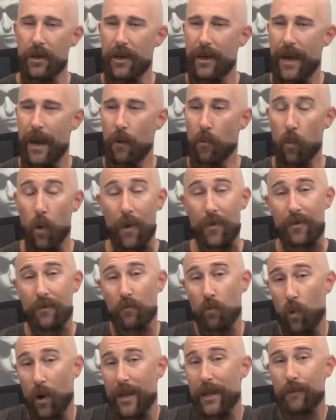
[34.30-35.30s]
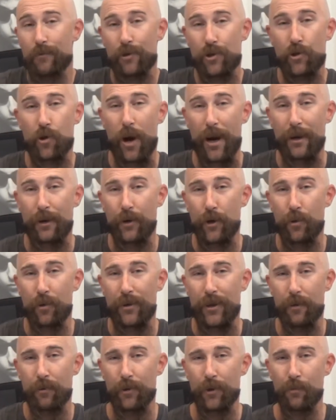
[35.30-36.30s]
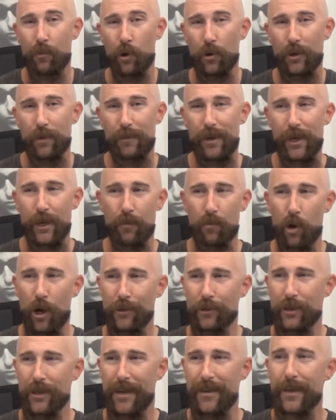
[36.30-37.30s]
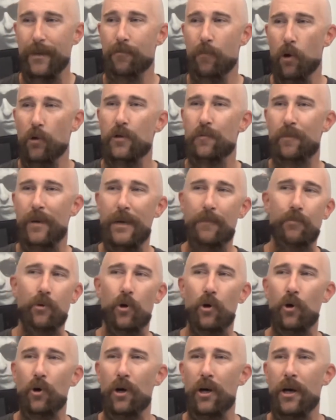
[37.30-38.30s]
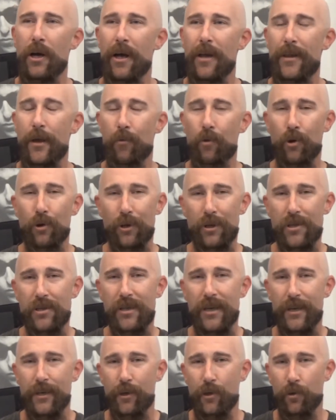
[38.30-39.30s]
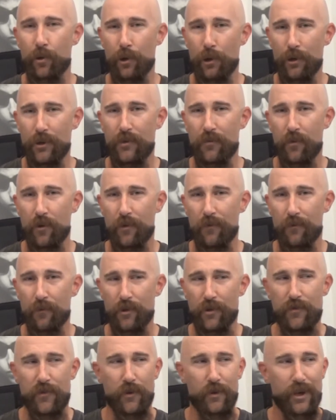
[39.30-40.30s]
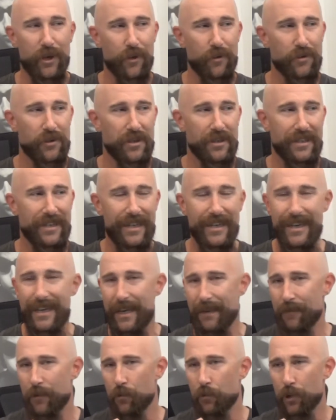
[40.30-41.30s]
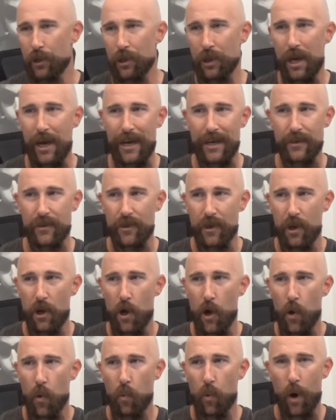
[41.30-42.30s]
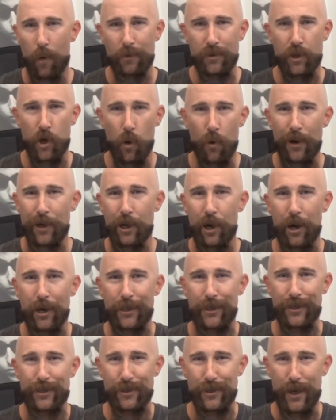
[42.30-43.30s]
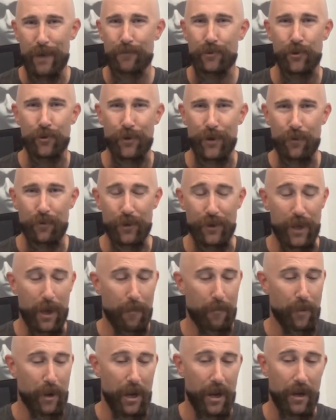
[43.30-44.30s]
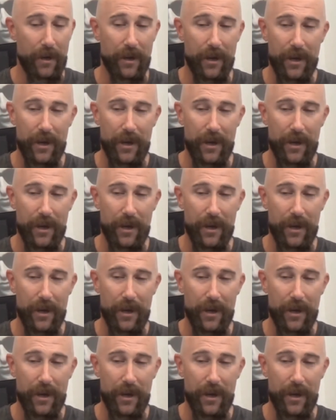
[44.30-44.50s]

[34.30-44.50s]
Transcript: and what he was trying to do with it with the multimedia project. I think most people that were listening to Gorillaz for the first few years didn't even realize what was going on conceptually with that band.